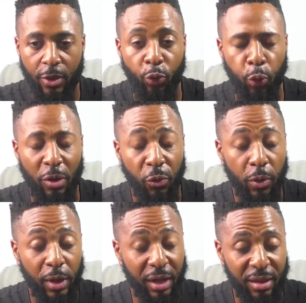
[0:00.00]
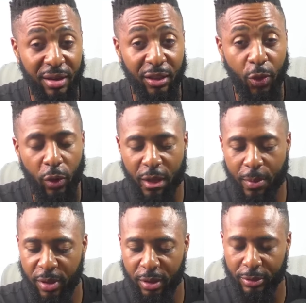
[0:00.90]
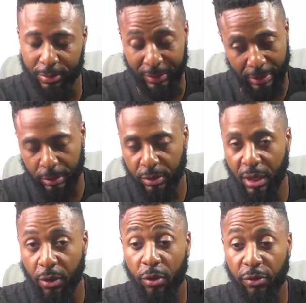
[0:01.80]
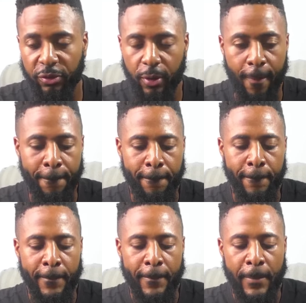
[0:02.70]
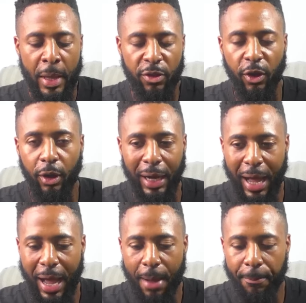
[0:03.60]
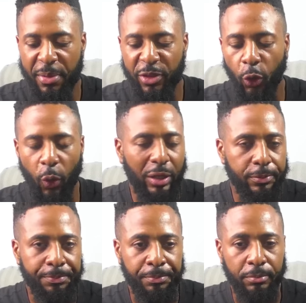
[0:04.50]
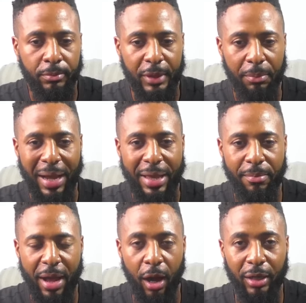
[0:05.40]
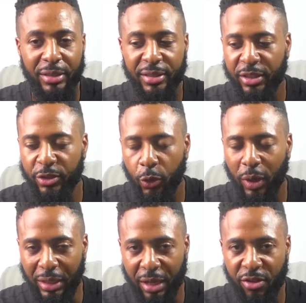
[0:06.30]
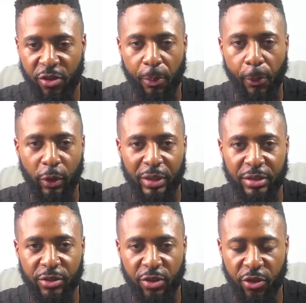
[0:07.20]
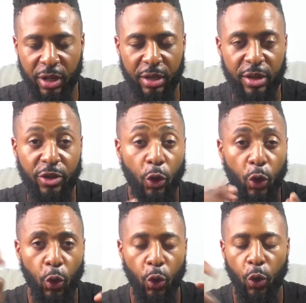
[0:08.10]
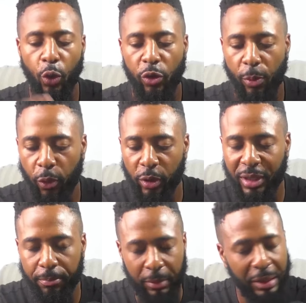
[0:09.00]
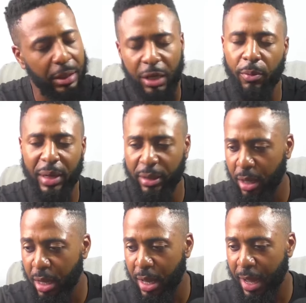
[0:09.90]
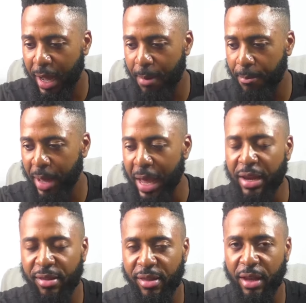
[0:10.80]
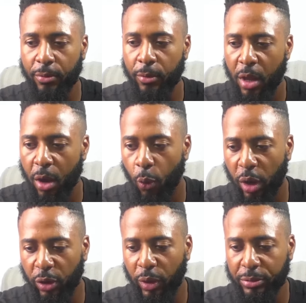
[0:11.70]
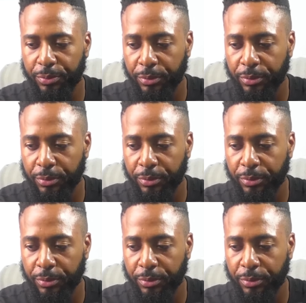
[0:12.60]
12 goal we conceded in two games now. Not rough. So maybe 2-1. My heart is saying 2-1. That's just supporters, just strictly the Dululu supporter. But I don't mind. My head is saying 1-1.